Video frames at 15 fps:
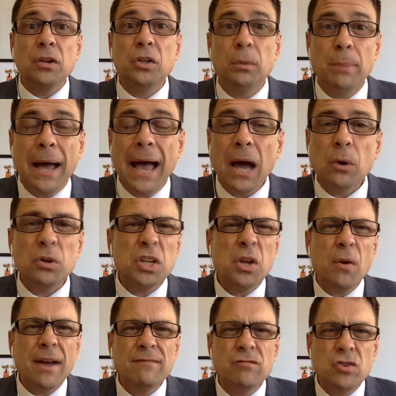your power you
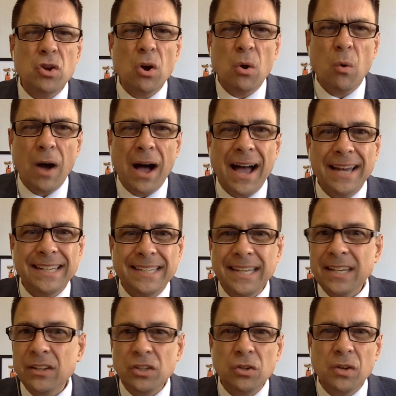had no
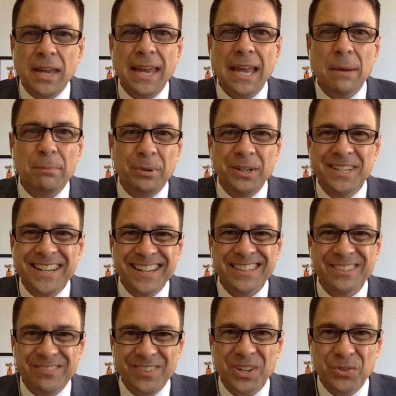idea you can't predict the
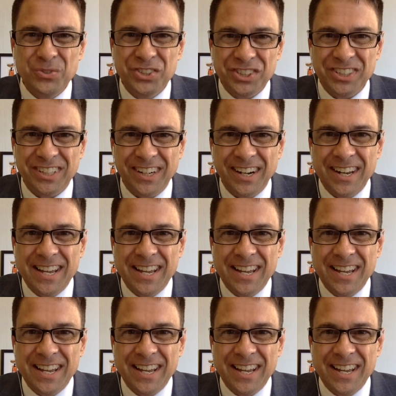future